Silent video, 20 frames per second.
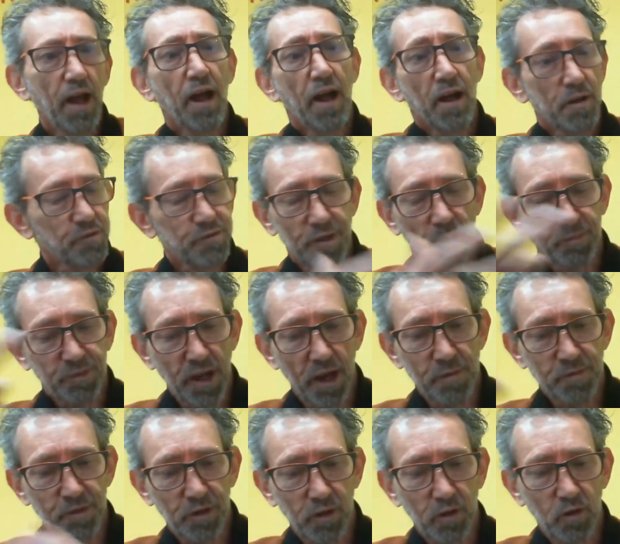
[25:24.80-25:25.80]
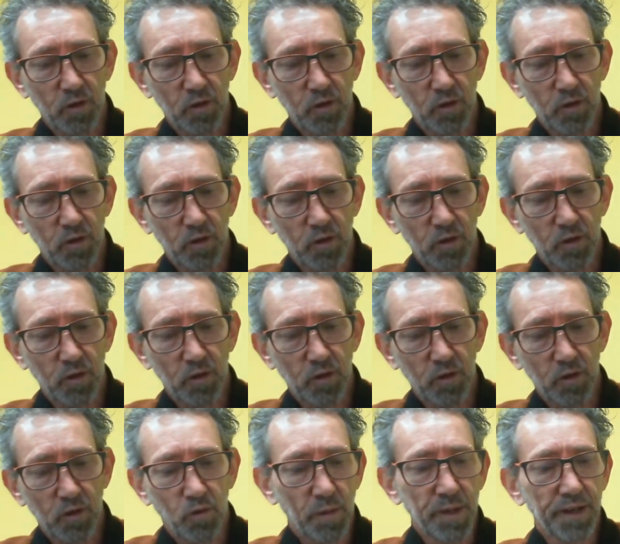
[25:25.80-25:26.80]
Sometimes ago,
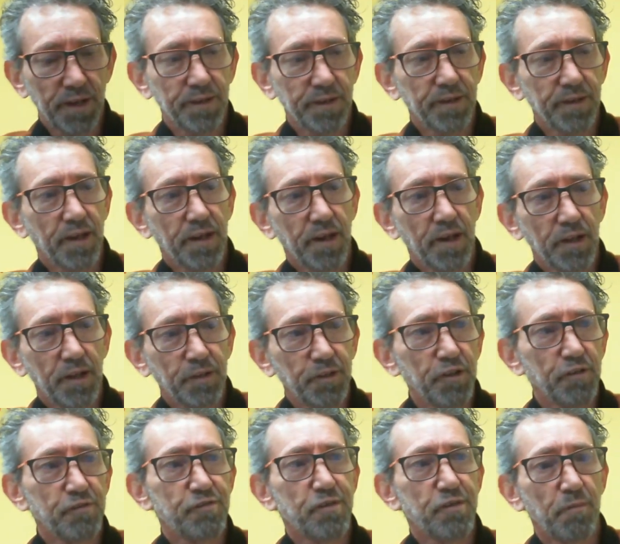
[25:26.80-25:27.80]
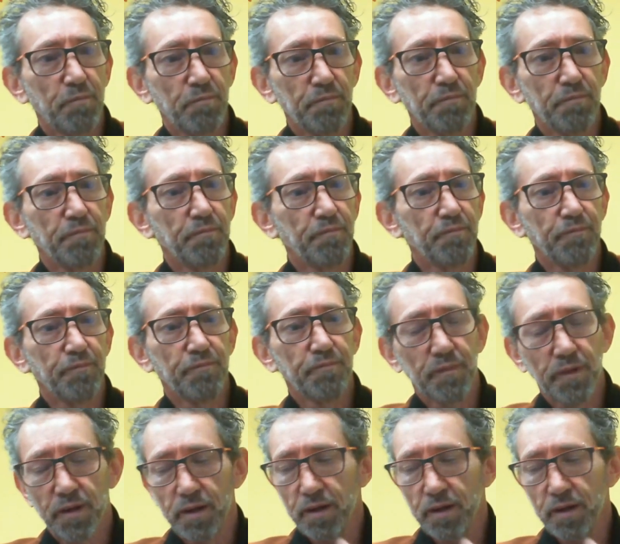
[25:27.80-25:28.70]
I mean, and I did some